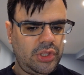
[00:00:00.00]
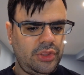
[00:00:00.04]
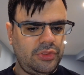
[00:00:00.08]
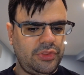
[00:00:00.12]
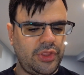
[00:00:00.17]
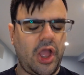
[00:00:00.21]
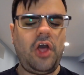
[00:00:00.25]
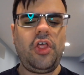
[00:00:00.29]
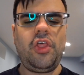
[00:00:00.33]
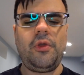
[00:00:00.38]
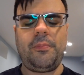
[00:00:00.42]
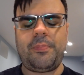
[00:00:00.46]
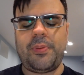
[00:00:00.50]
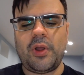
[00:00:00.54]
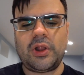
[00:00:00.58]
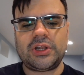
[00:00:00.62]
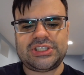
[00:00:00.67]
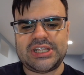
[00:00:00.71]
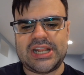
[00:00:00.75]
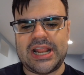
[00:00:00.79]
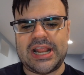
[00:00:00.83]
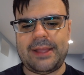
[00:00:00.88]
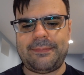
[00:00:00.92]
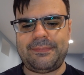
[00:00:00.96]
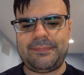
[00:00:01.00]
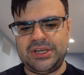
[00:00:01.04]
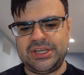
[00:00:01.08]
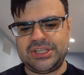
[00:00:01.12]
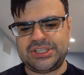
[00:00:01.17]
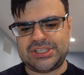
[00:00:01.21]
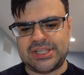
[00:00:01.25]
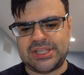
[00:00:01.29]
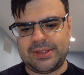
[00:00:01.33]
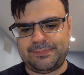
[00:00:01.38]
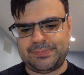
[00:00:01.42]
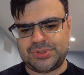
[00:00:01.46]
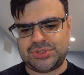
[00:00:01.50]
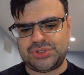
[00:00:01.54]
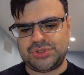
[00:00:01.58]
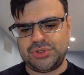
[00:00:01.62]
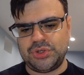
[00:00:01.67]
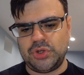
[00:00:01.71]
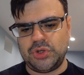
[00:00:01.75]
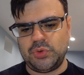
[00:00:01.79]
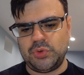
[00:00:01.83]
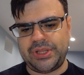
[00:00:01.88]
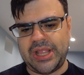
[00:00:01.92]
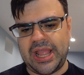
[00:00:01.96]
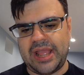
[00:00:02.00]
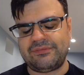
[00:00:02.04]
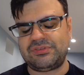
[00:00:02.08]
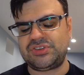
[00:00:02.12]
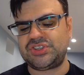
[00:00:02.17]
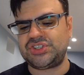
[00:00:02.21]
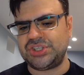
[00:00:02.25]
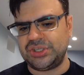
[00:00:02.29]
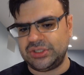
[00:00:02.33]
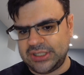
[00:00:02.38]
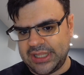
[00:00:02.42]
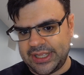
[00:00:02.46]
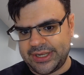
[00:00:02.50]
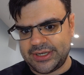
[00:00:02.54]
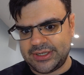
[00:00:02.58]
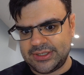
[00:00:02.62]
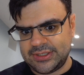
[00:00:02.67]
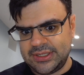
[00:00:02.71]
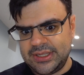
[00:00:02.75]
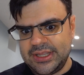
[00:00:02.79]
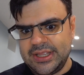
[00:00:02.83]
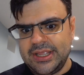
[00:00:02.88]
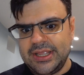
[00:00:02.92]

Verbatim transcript: the other parts that happen in this episode, we have Suletta.